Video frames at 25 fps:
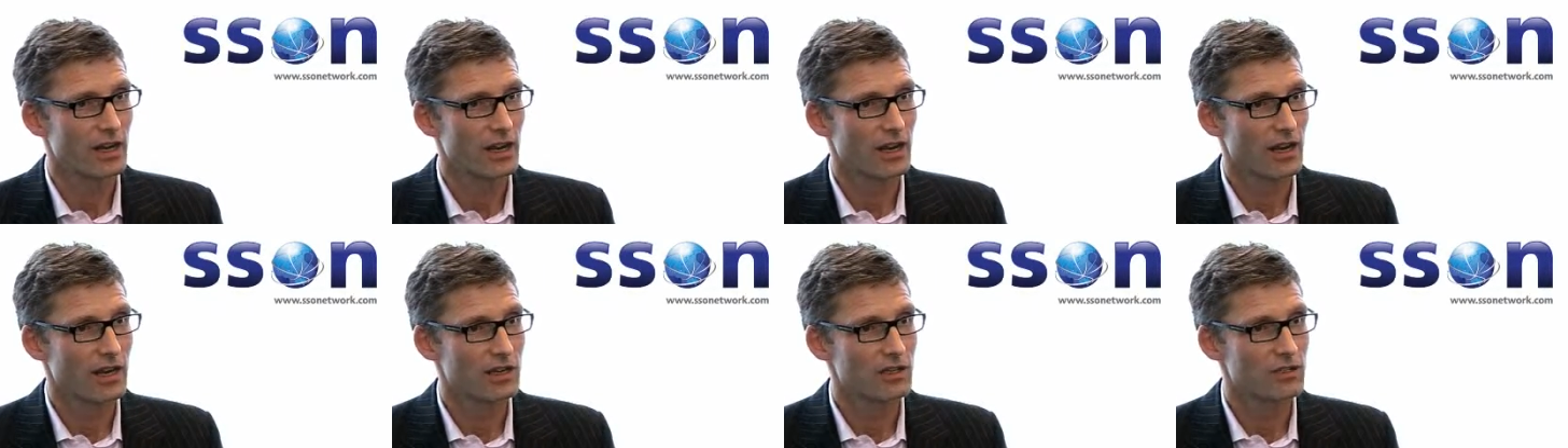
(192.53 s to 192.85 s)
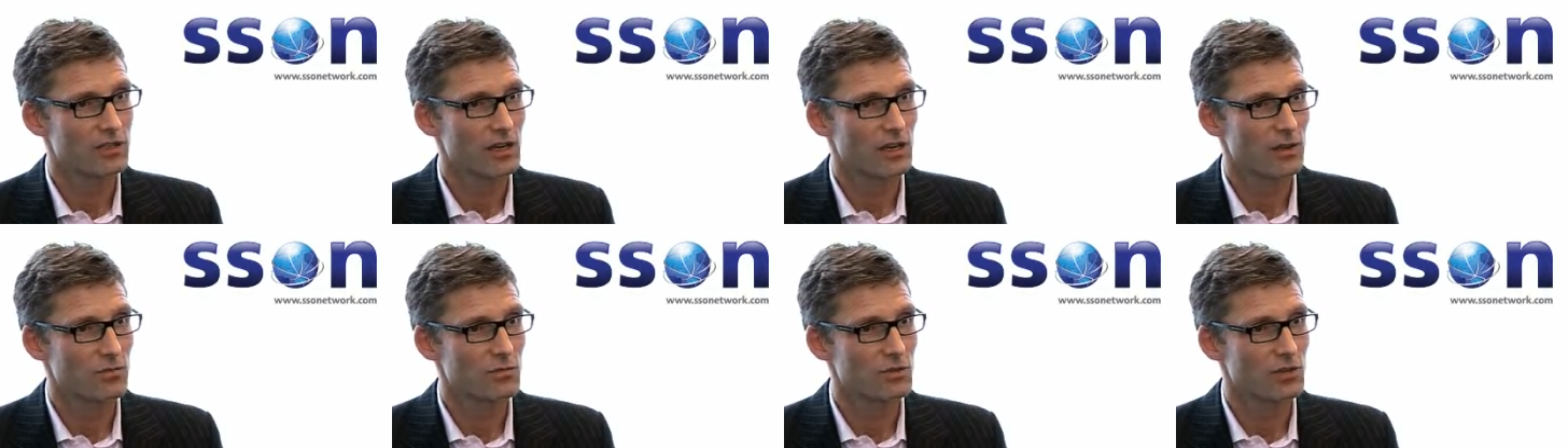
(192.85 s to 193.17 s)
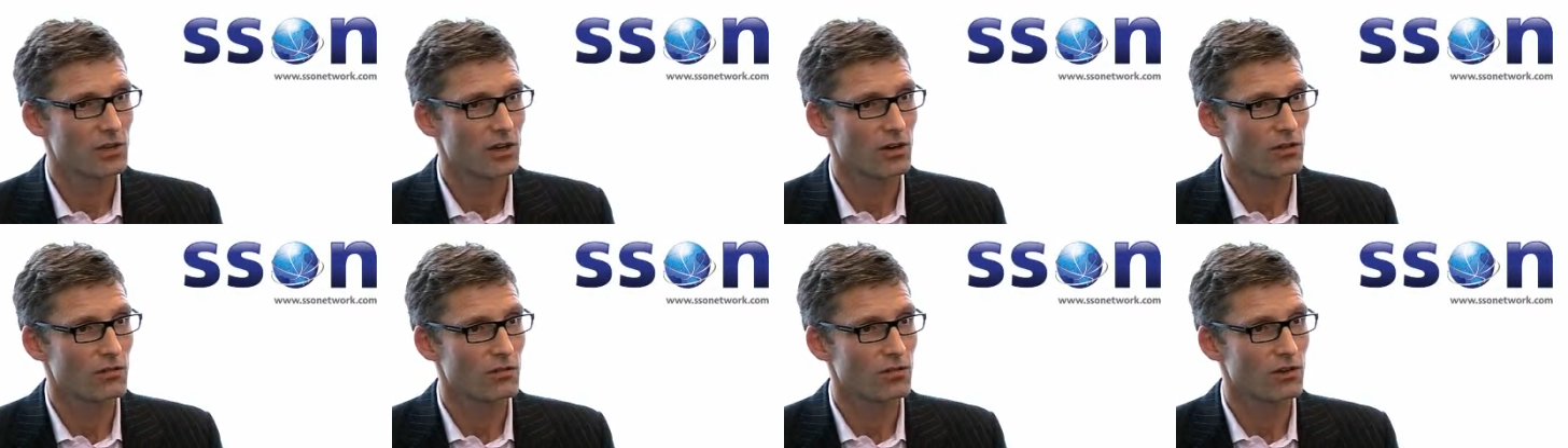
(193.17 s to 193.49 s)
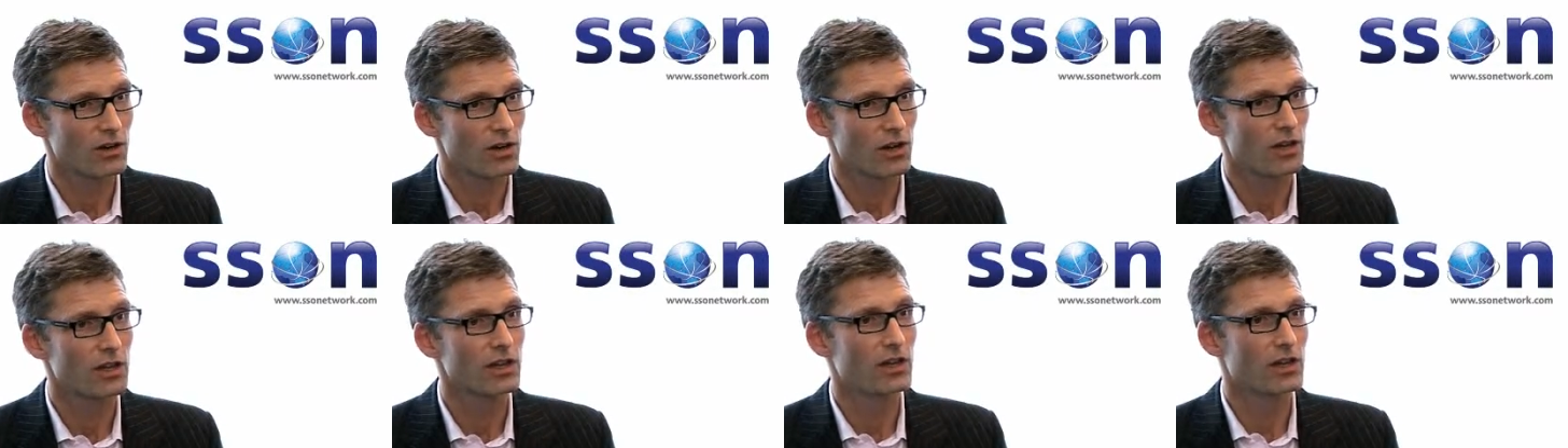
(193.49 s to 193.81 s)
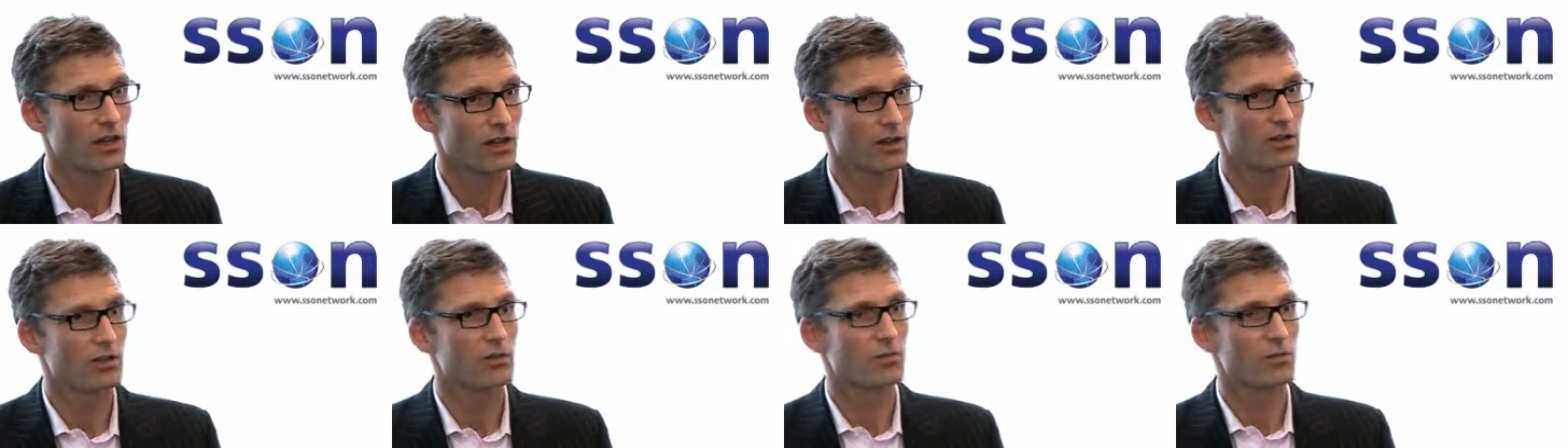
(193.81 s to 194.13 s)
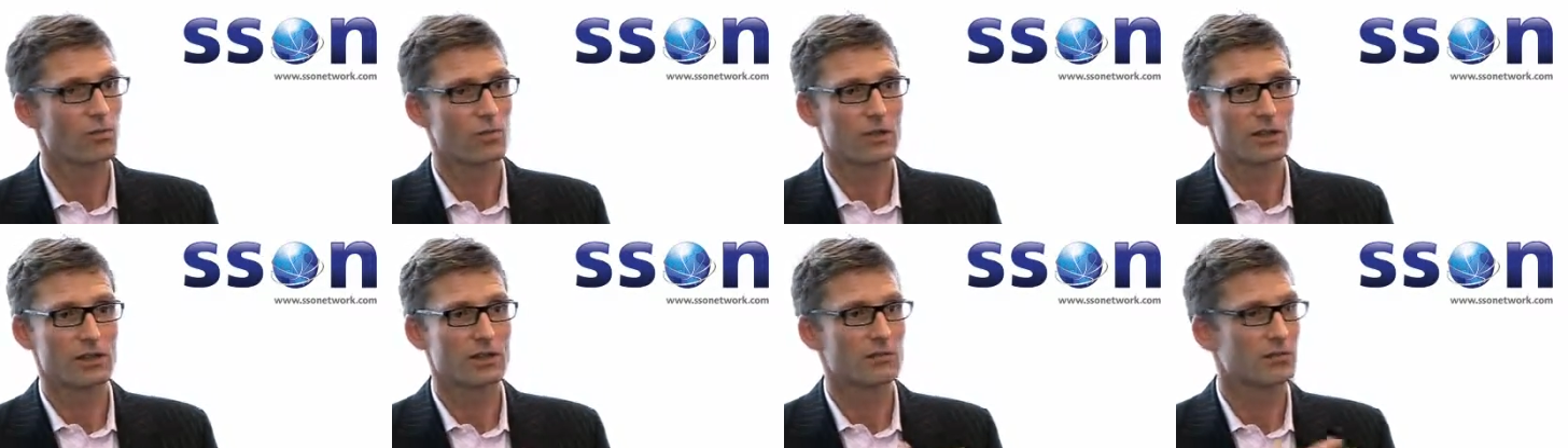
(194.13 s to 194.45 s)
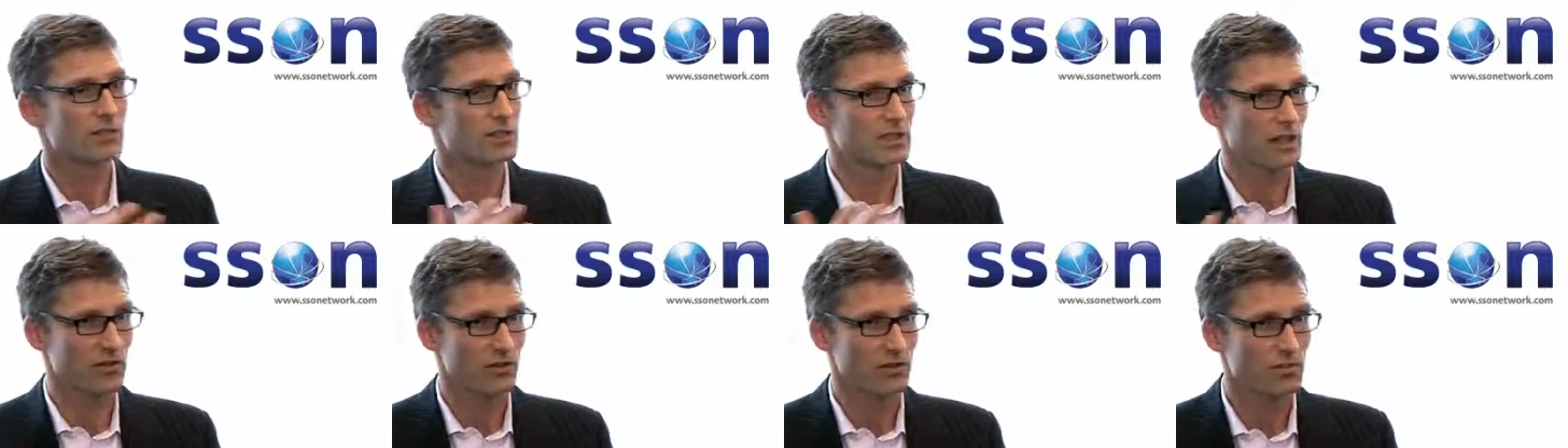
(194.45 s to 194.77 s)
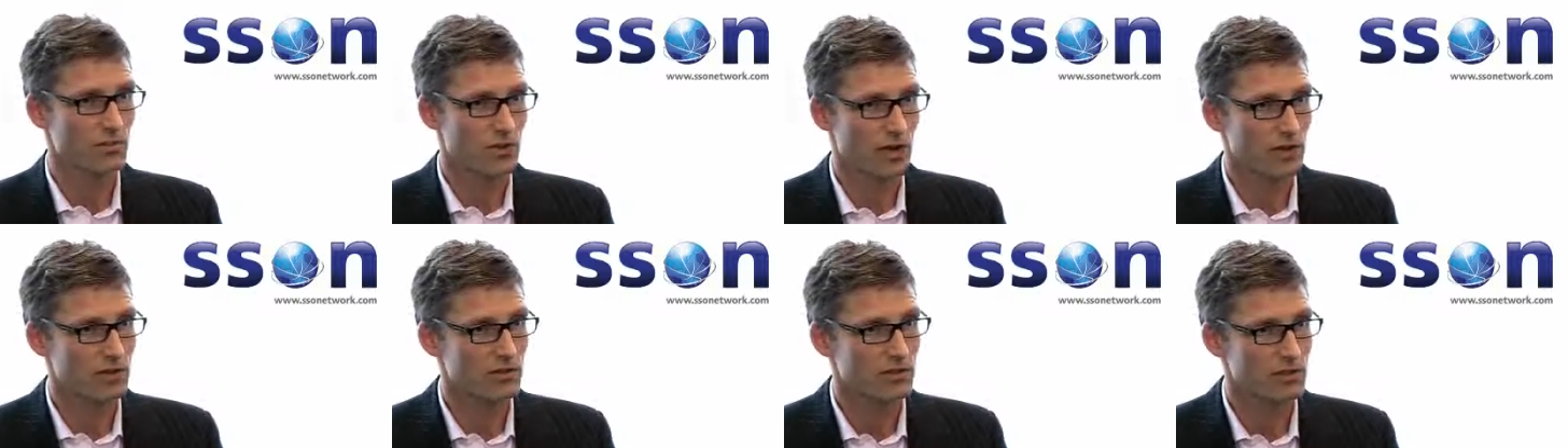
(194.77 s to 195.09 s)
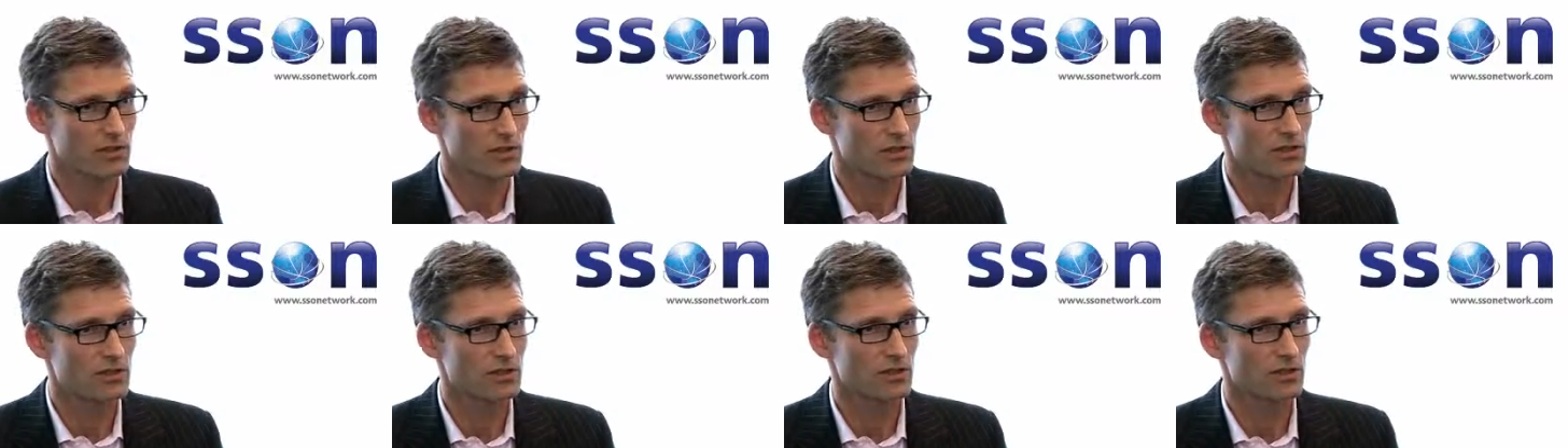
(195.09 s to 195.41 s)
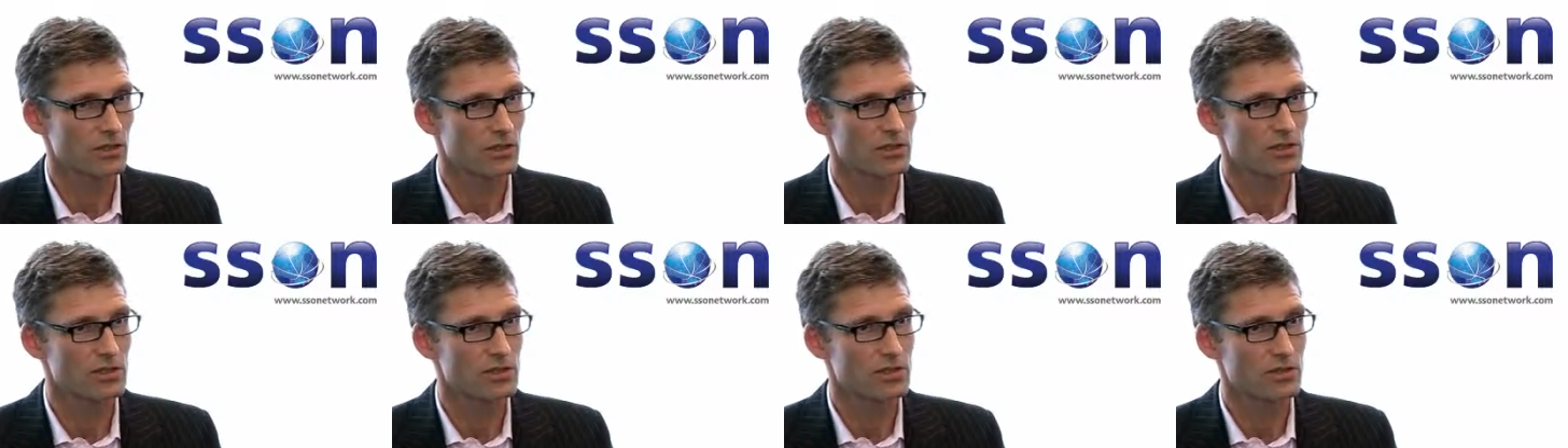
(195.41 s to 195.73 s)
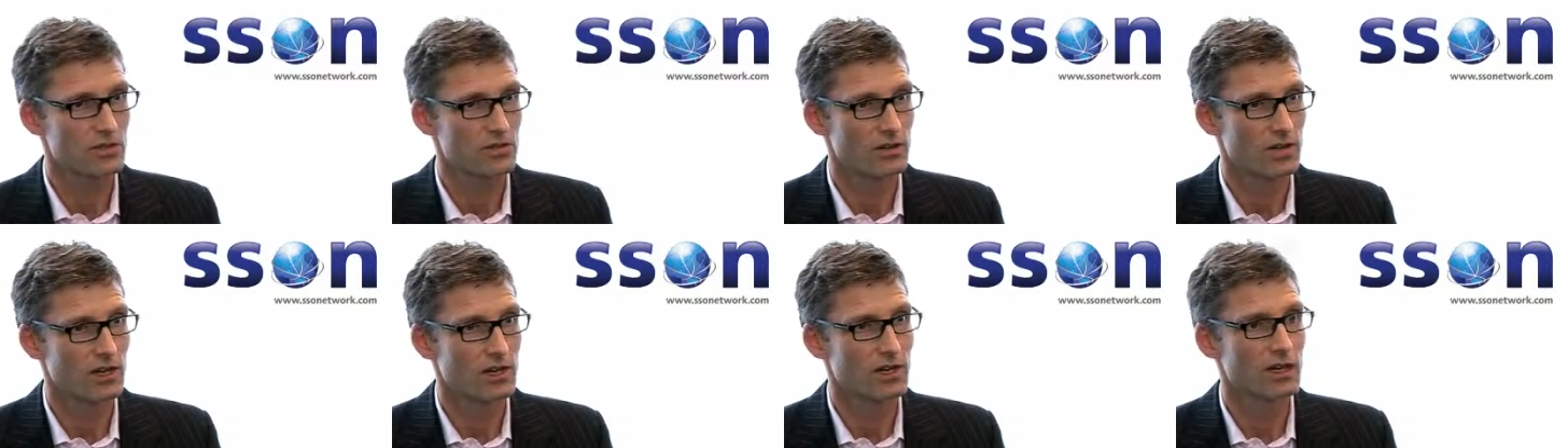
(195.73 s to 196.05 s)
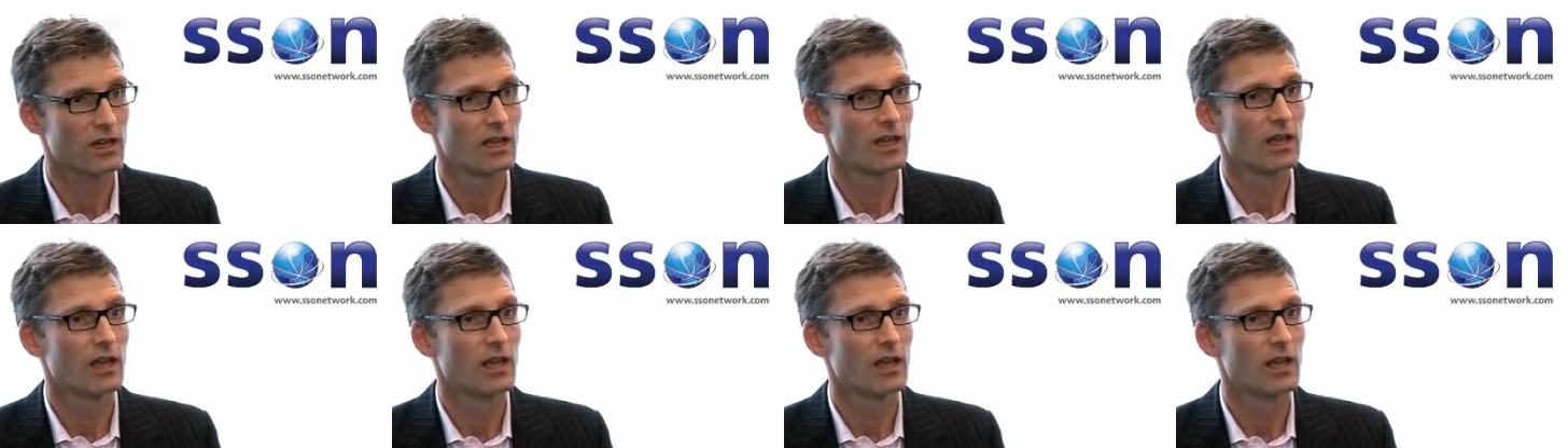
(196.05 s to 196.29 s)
in terms of looking at what, whichever processes you're considering